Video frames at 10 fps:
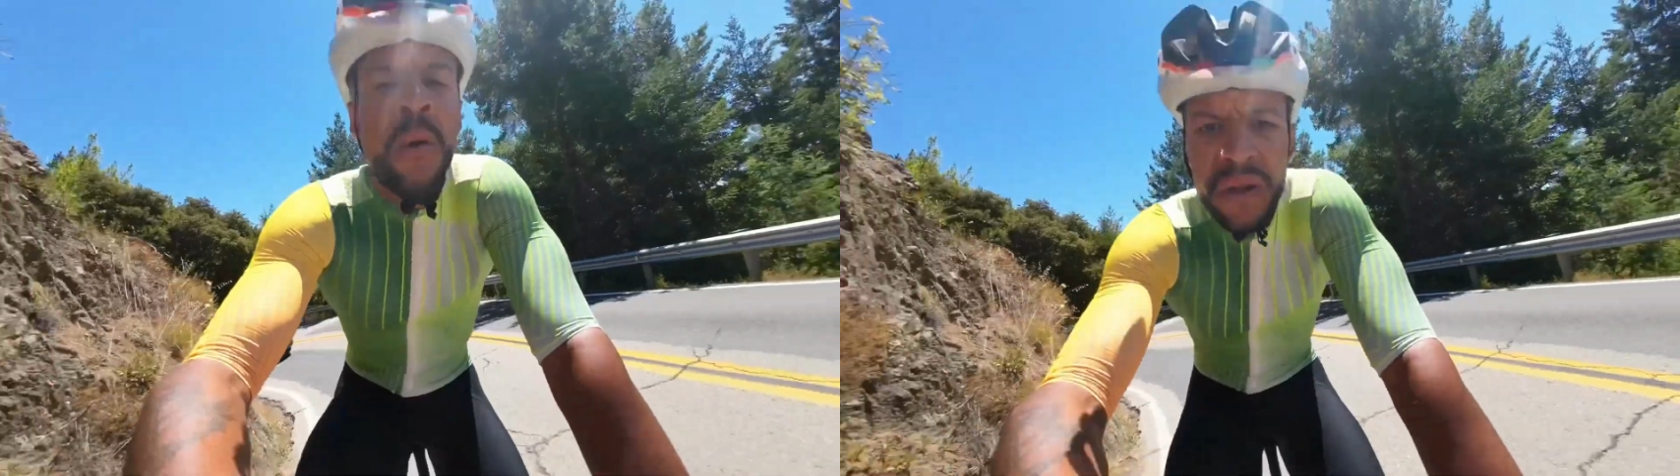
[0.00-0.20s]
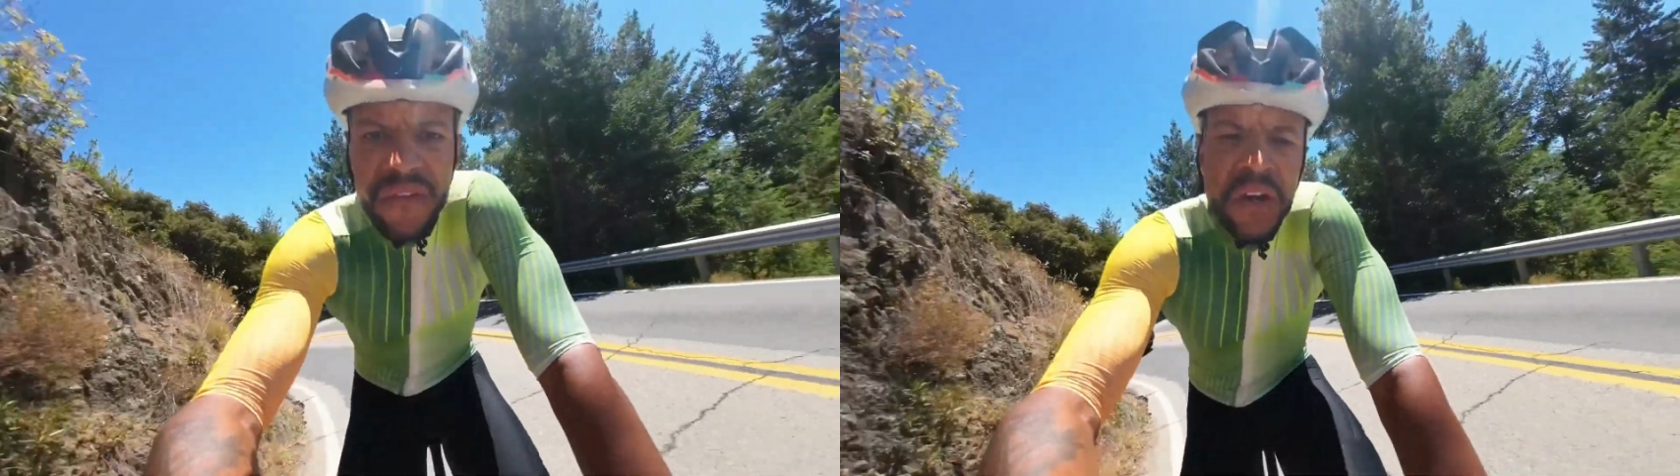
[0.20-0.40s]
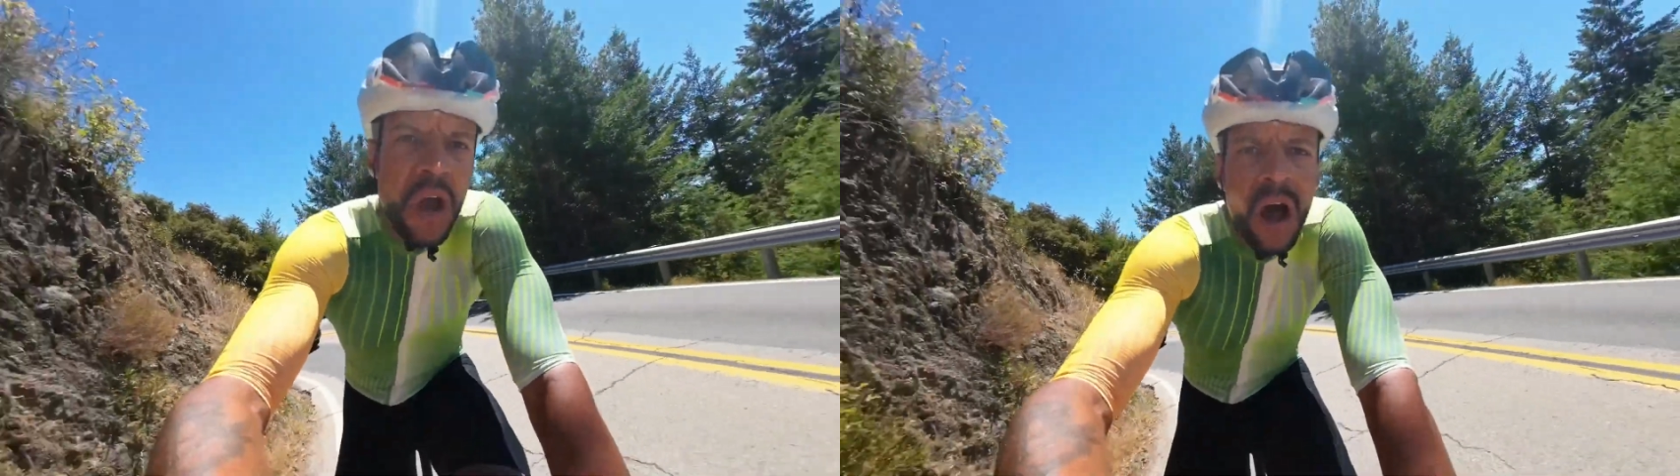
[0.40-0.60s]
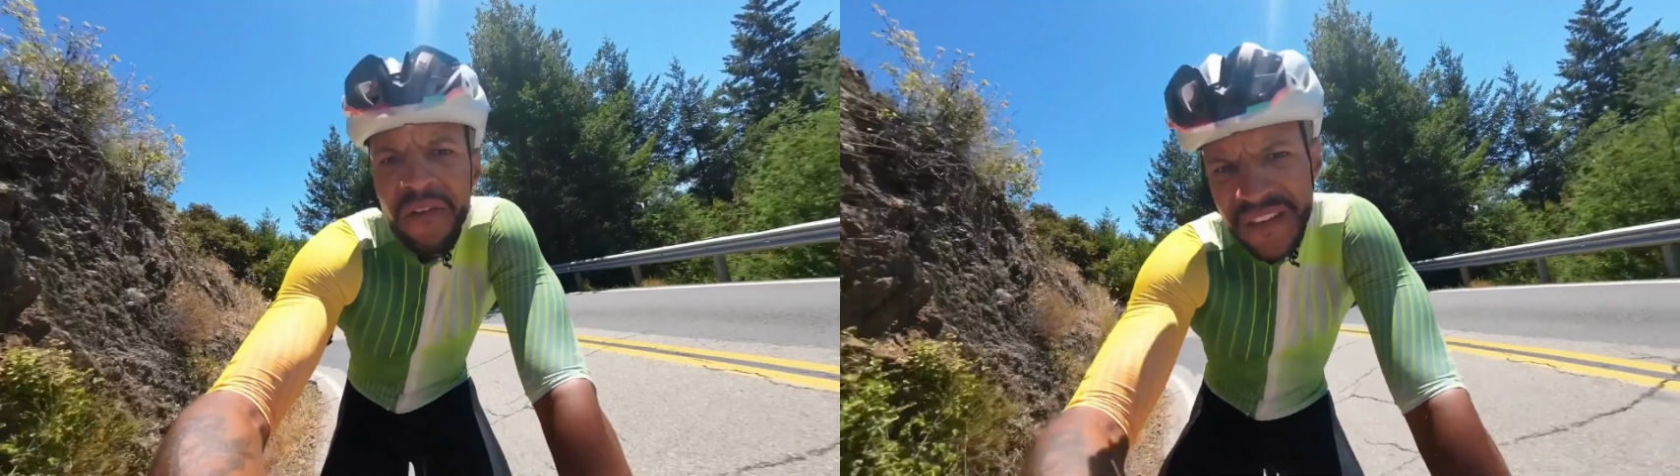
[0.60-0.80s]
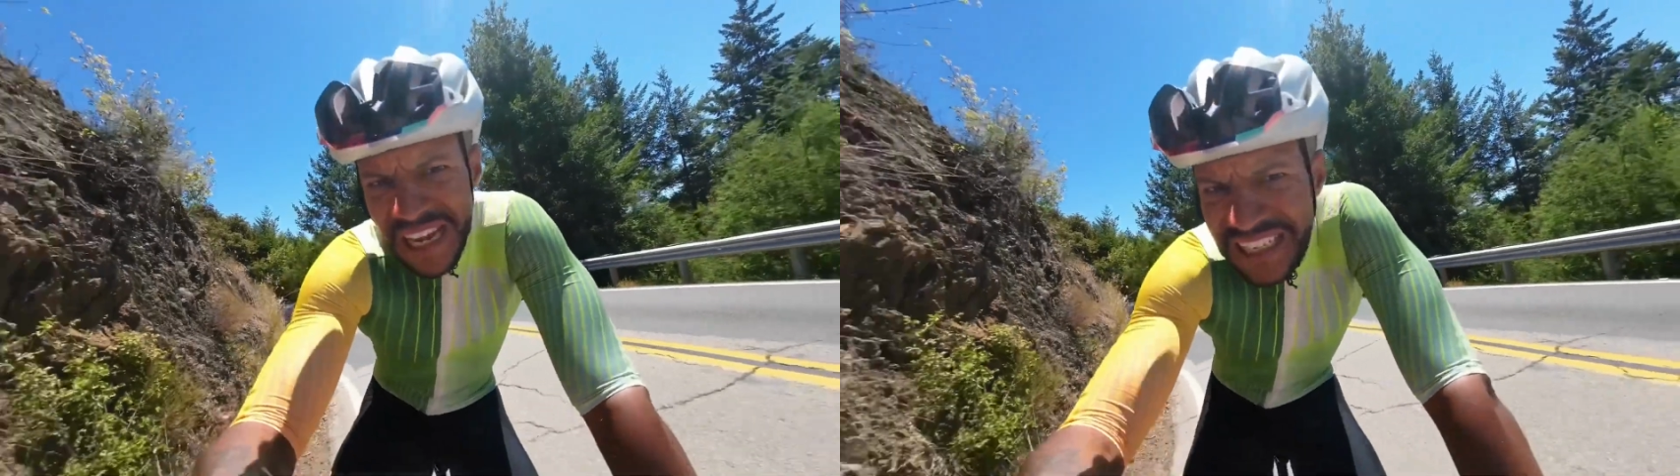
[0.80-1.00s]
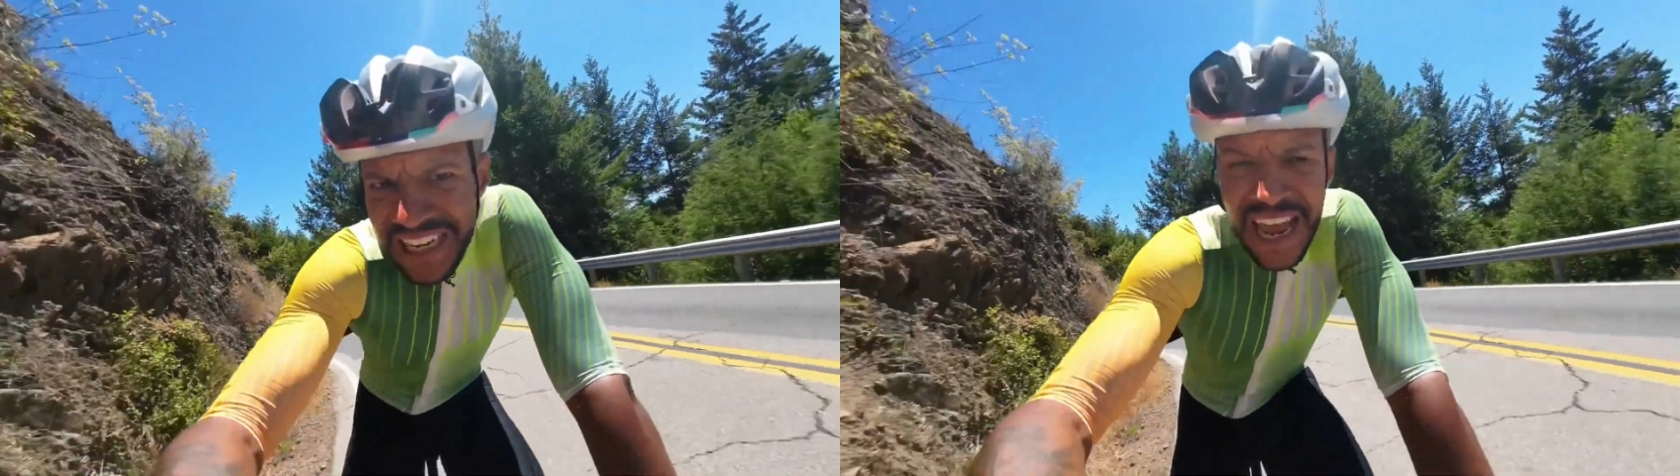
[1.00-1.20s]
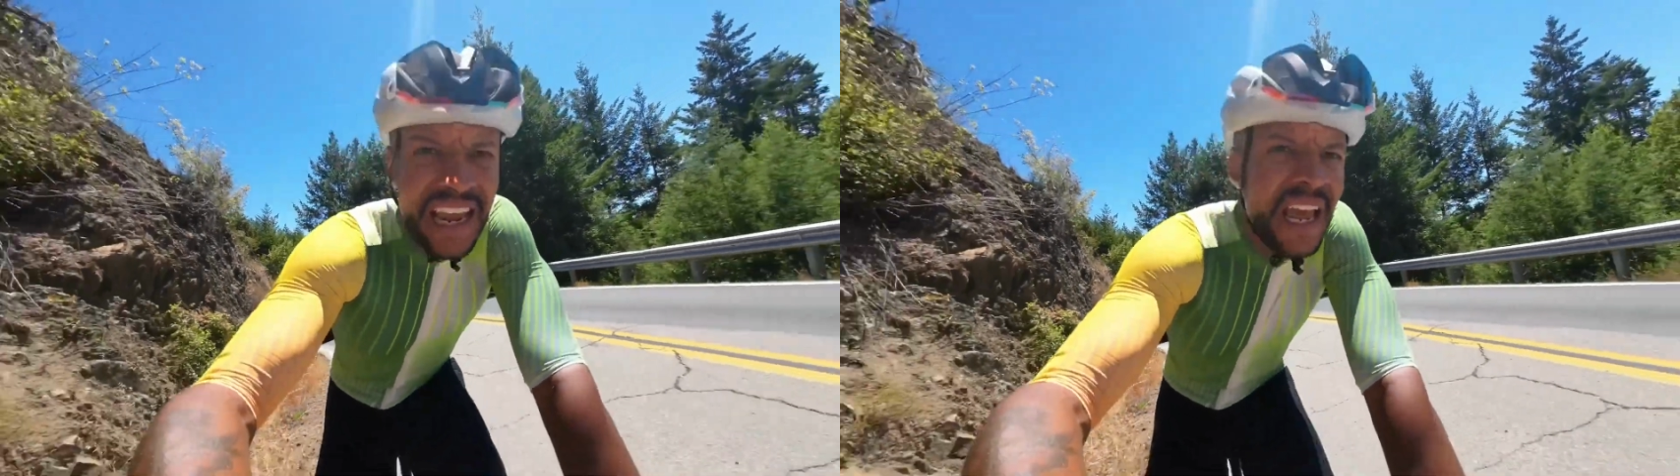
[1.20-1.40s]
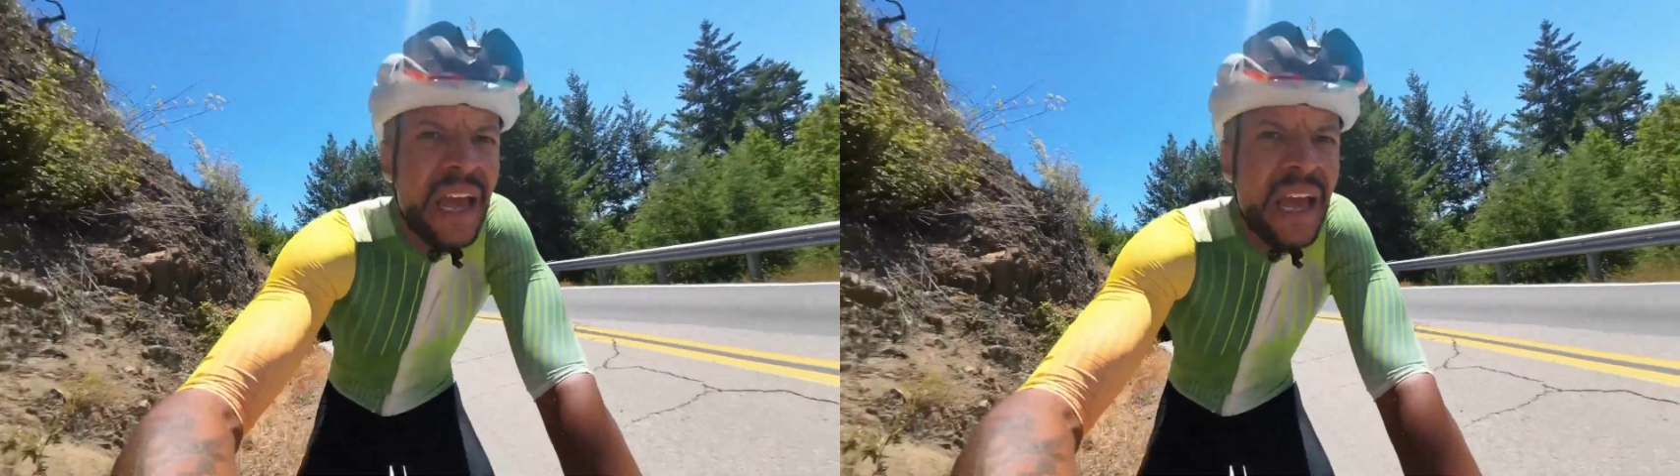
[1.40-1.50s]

We've only got half a day today